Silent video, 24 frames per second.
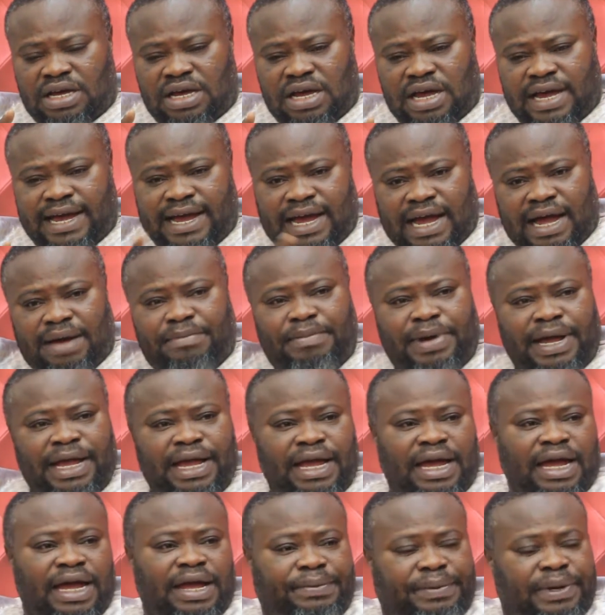and
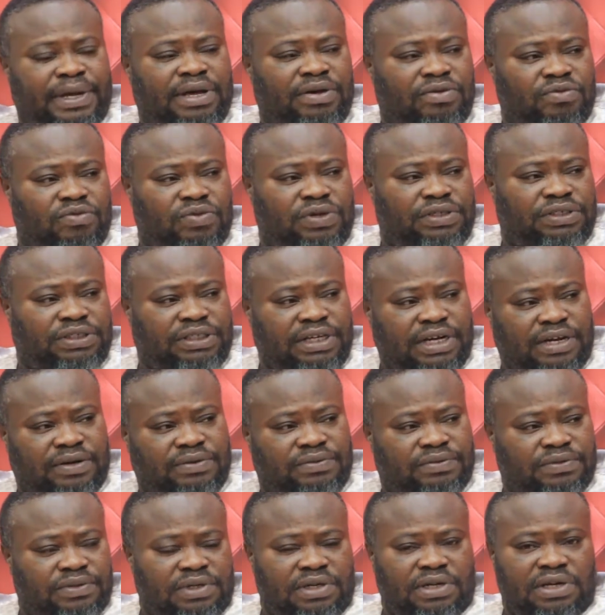Habaya a train was
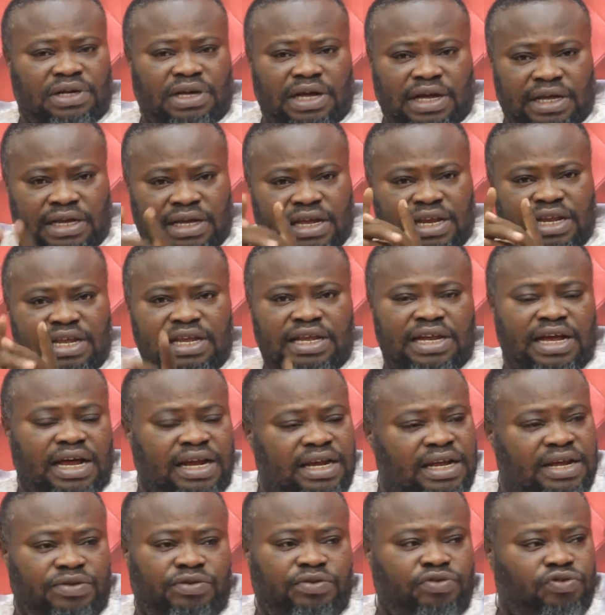channel. And getting in any
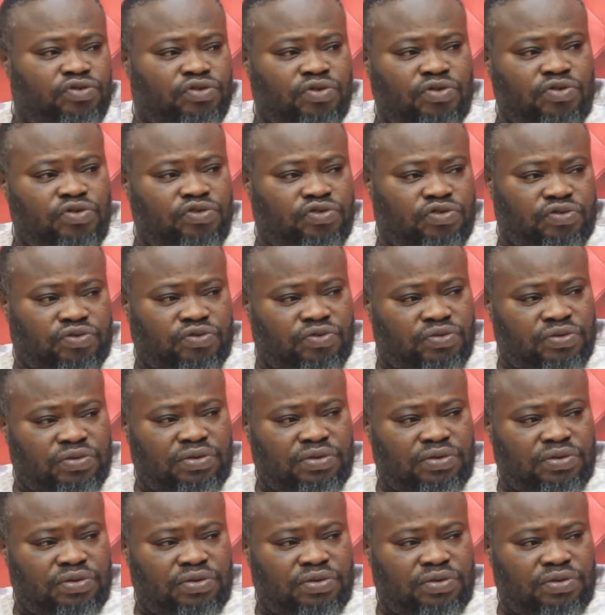a Junsugusu.